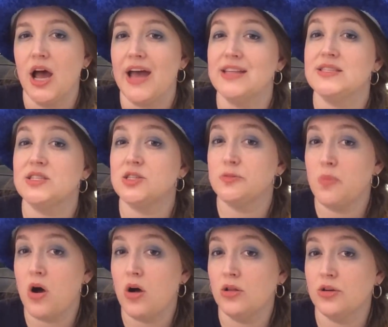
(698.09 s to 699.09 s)
It's
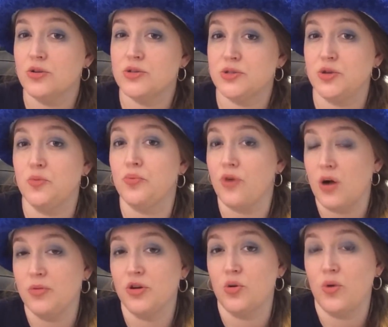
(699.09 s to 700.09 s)
smaller, so you're
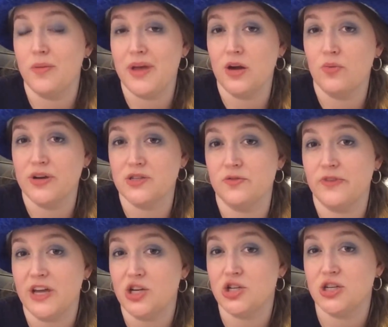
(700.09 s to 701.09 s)
probably going to want to make a
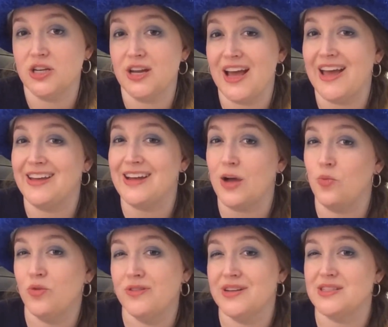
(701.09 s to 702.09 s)
reservation, and I
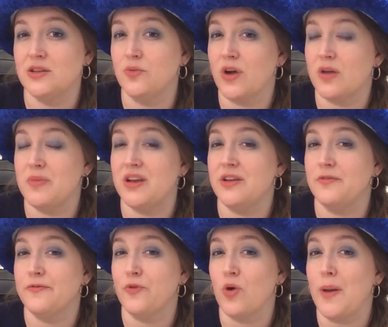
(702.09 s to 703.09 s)
wouldn't necessarily recommend
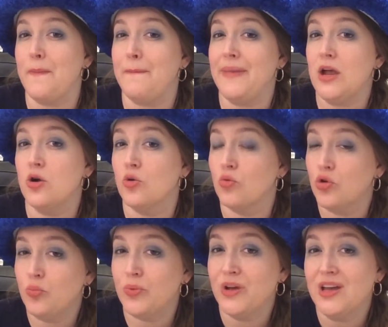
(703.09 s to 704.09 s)
it for a big
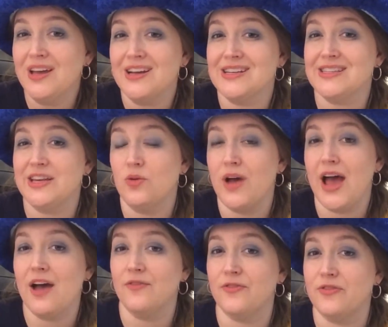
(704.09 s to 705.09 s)
group because they don't
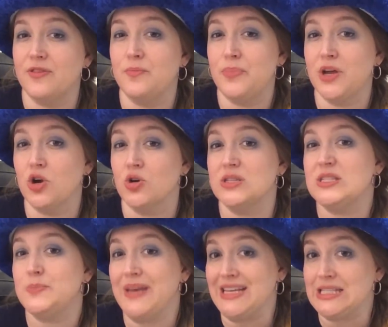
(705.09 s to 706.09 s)
have the bigger
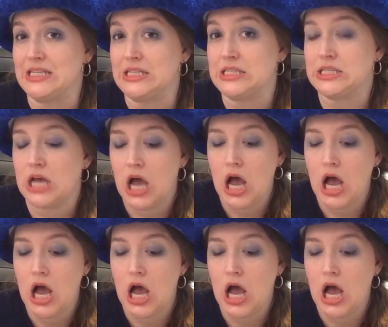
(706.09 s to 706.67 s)
spaces.